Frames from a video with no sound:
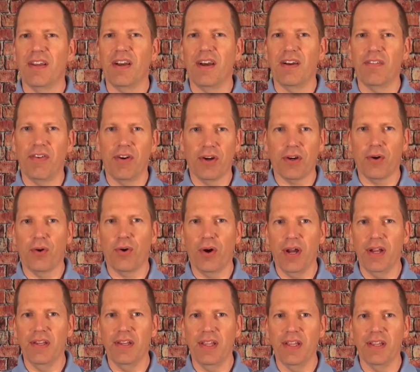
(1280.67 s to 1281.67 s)
of our core
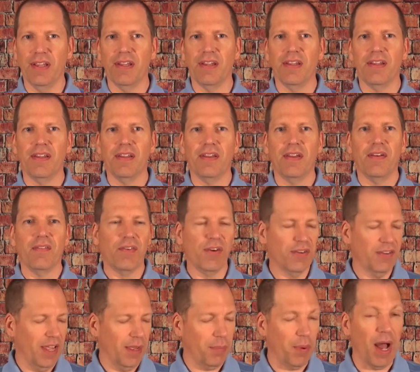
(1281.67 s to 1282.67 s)
ID? For
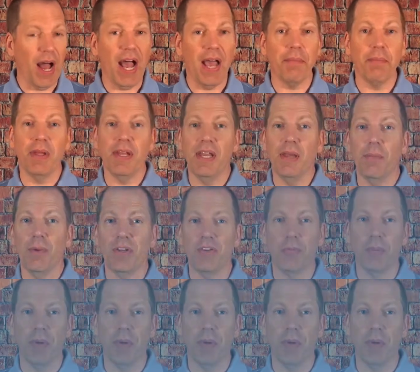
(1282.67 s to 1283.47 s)
example, I'm an image